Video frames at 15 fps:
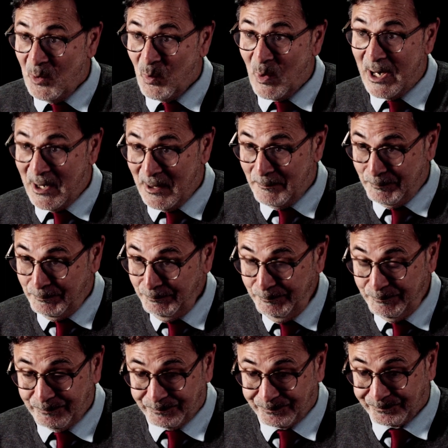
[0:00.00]
where
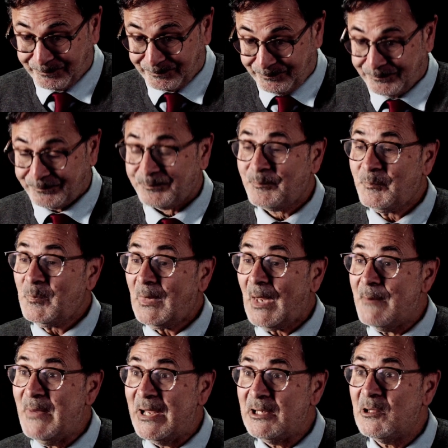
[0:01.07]

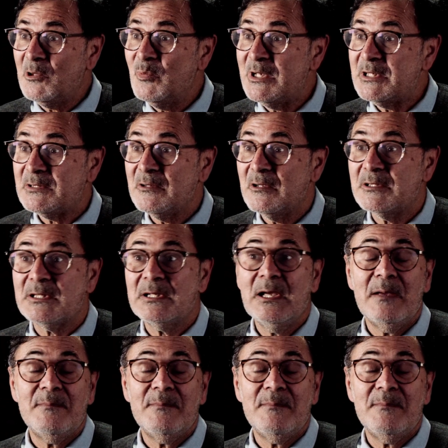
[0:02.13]
medical research,